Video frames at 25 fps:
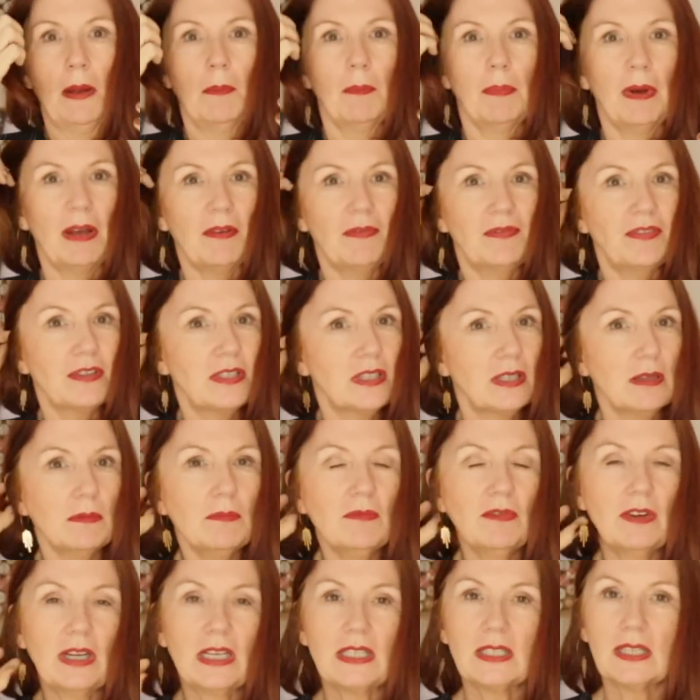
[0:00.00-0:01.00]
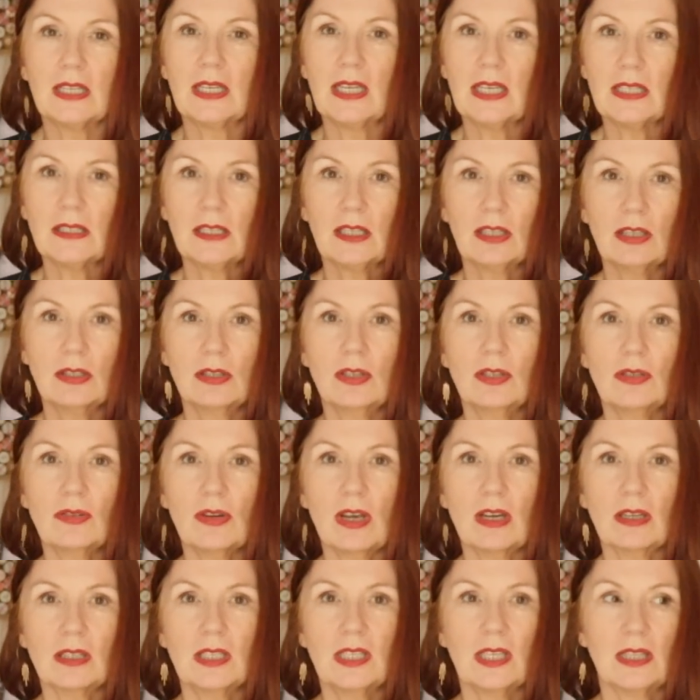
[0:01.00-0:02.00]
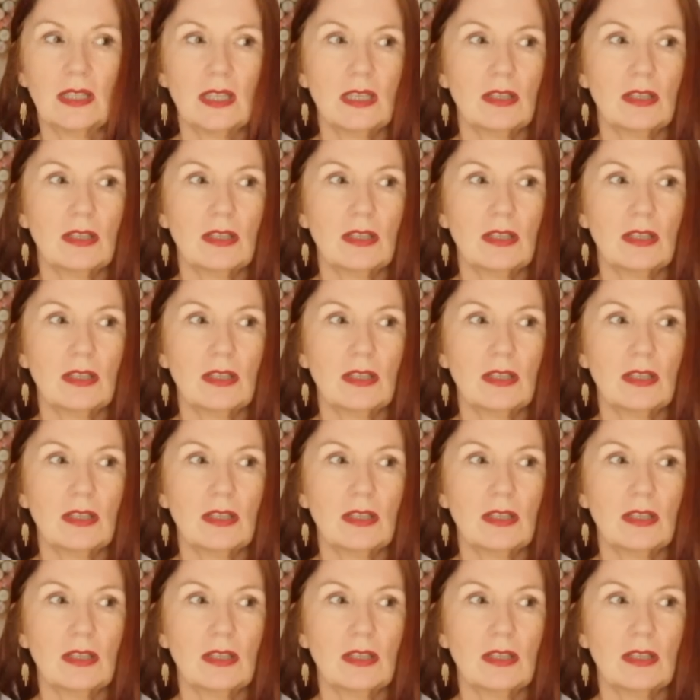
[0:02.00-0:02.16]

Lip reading: But for some reason it's constructed,